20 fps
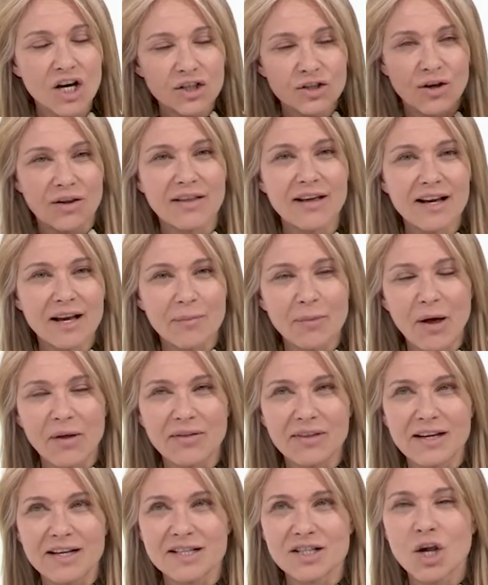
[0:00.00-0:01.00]
So think
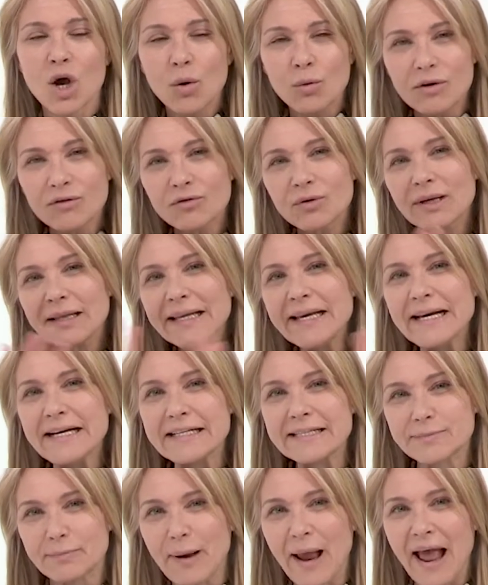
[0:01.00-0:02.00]
about this. We've really
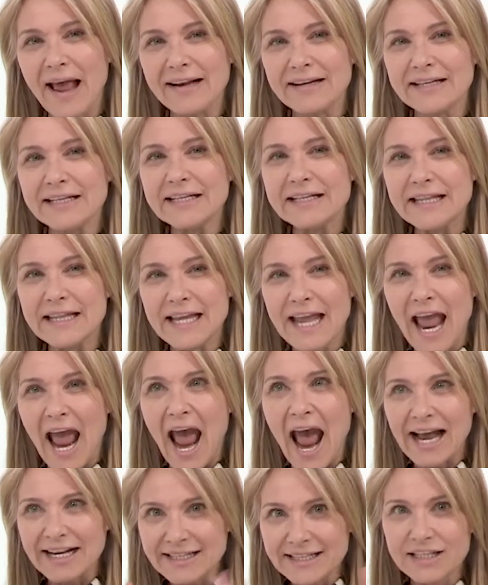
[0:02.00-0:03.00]
expanded the
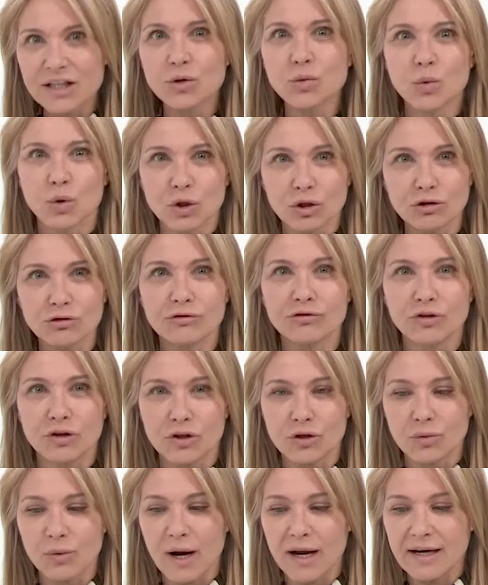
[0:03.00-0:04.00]
acid world for
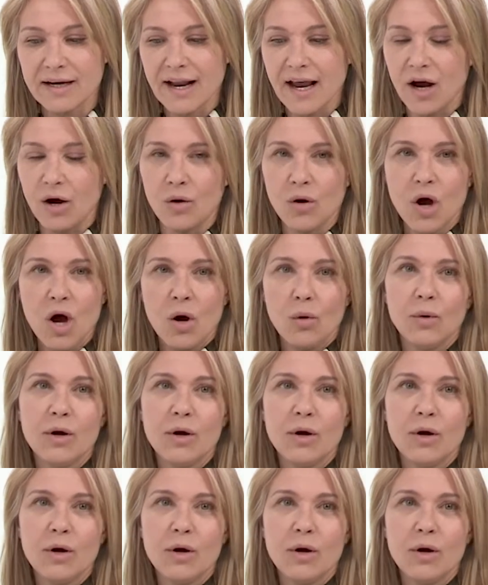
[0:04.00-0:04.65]
you right now.